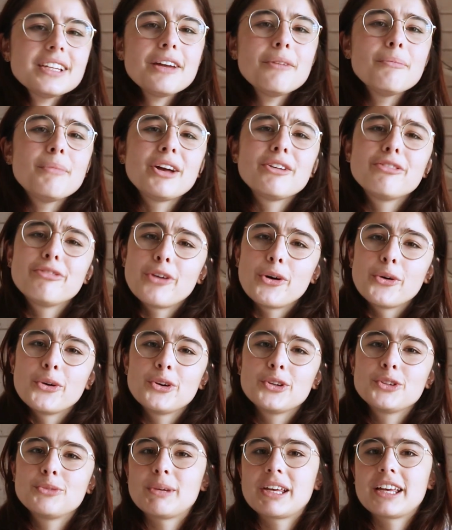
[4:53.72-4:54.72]
my
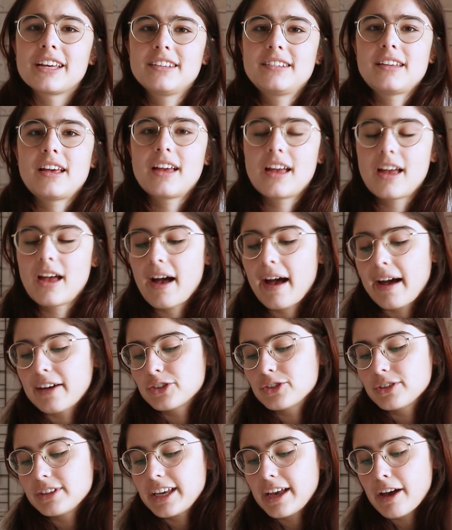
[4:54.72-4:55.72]
photos because I
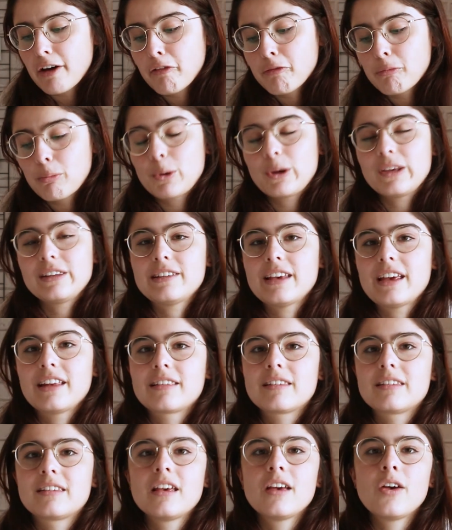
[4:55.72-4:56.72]
actually have
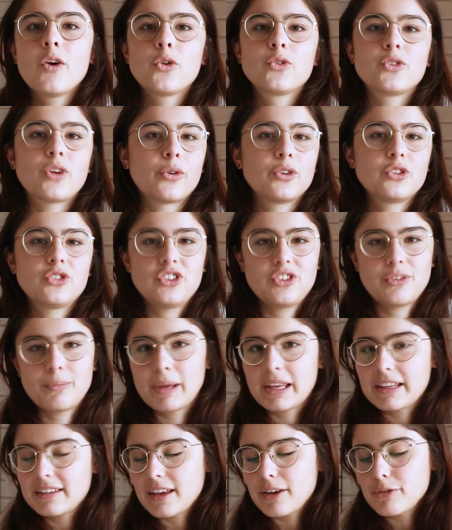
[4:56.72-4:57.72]
presets so it just
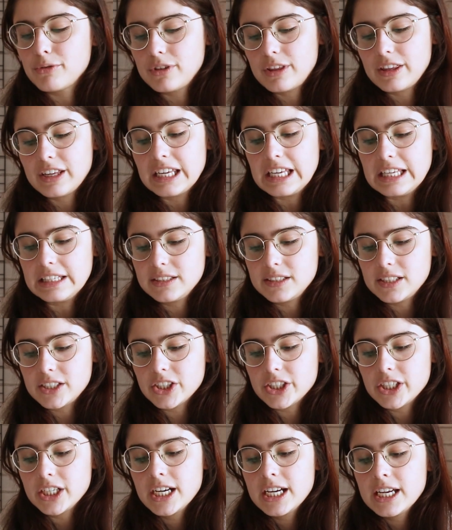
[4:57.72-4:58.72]
makes everything
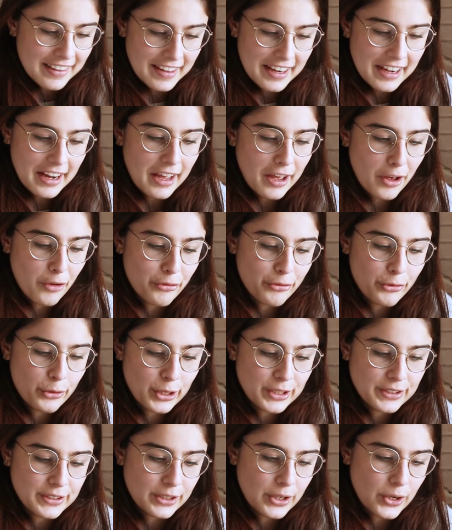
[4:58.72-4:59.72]
easier. Then I have
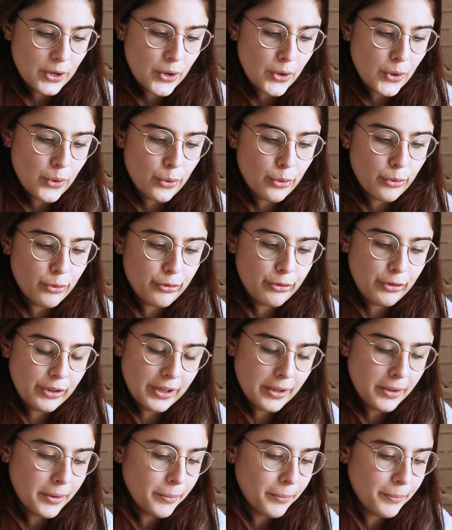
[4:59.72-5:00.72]
Fresco,
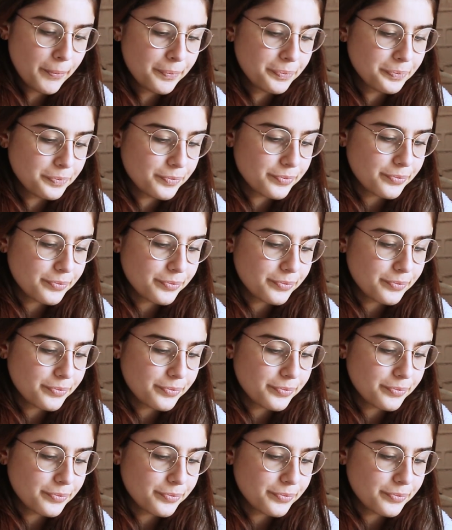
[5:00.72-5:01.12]
Film,